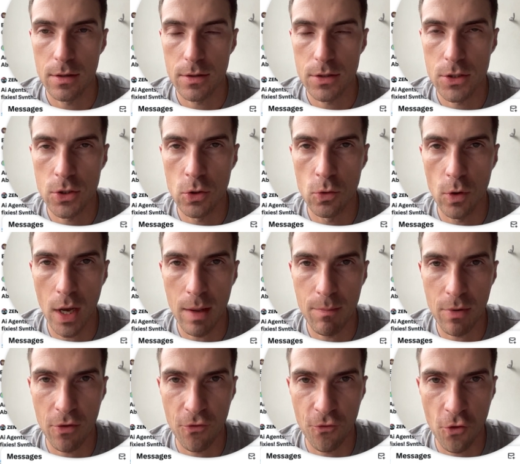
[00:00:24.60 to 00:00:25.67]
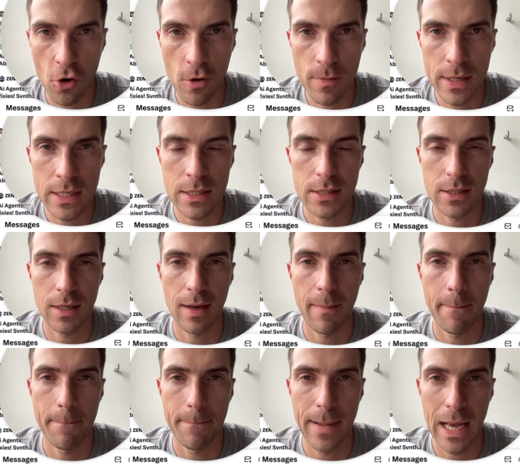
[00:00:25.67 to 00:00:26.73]
to a performance
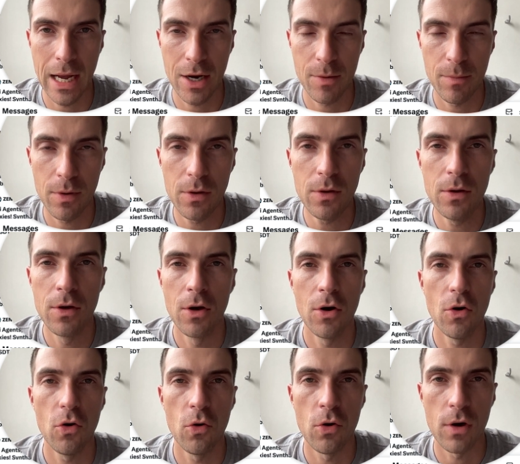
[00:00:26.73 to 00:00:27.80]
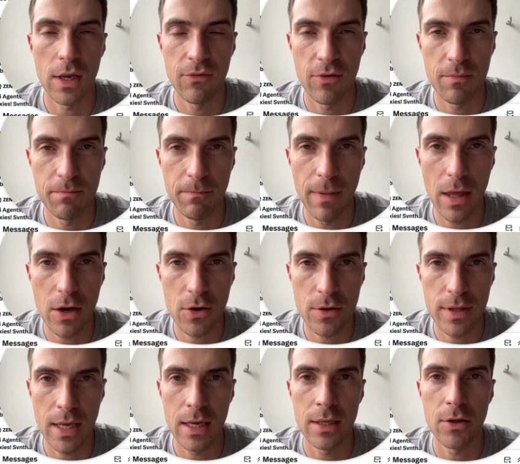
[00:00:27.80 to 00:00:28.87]
comparable or even better
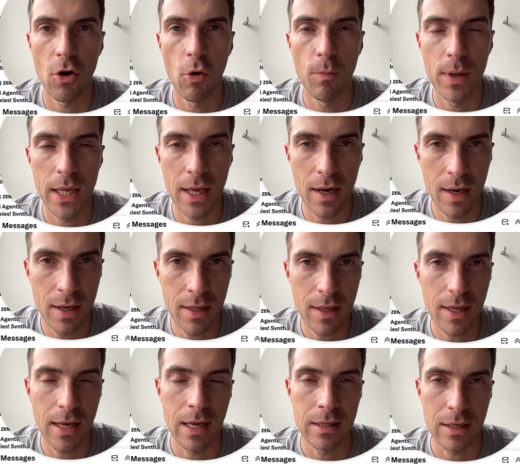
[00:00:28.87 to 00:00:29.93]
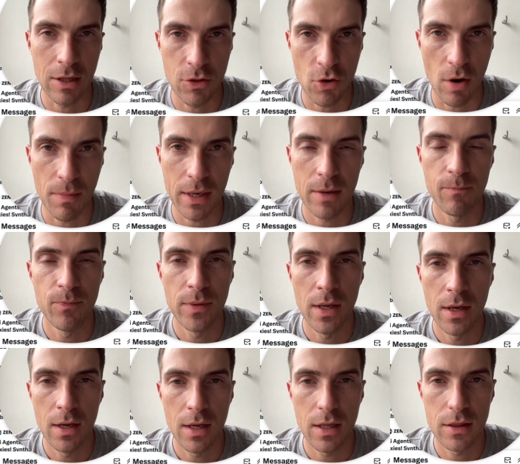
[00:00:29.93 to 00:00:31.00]
than OpenAI and Anthropic.
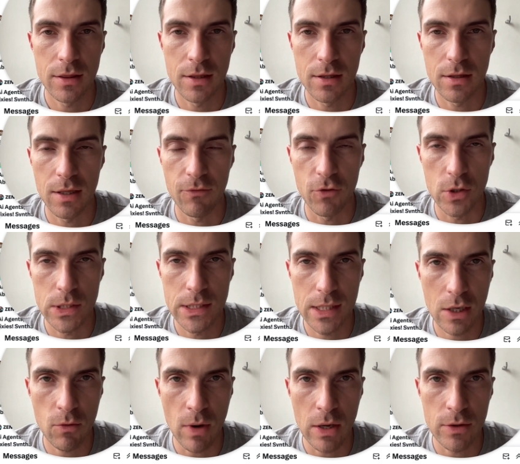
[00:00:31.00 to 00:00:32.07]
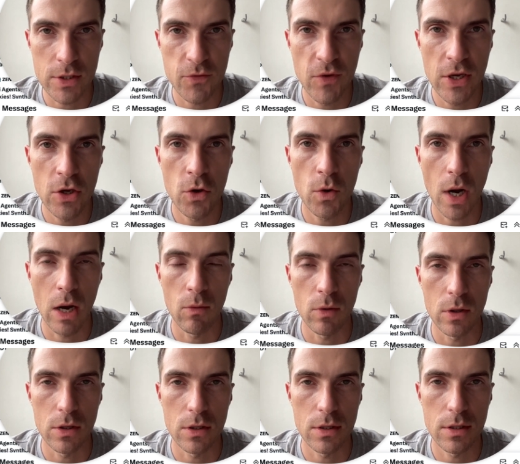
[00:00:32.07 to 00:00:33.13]
If you stick around this video, I will
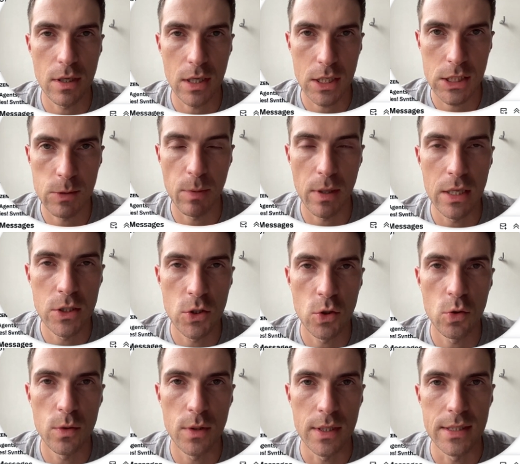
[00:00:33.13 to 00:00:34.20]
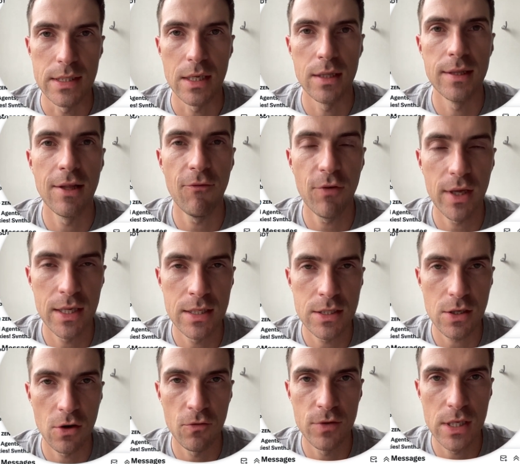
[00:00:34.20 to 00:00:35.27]
explain to you the significance
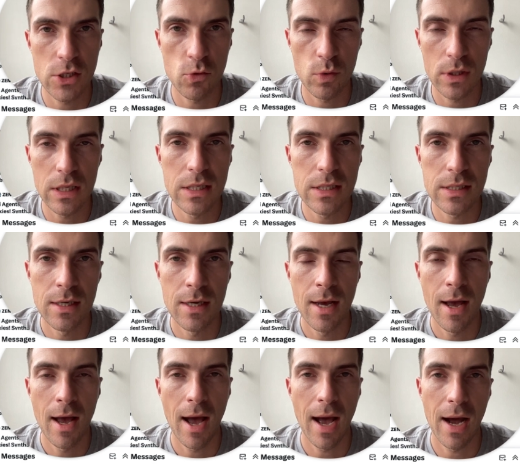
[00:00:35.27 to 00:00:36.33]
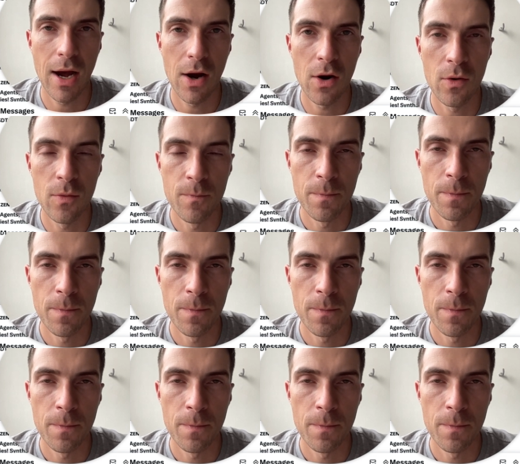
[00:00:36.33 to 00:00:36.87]
of this release, how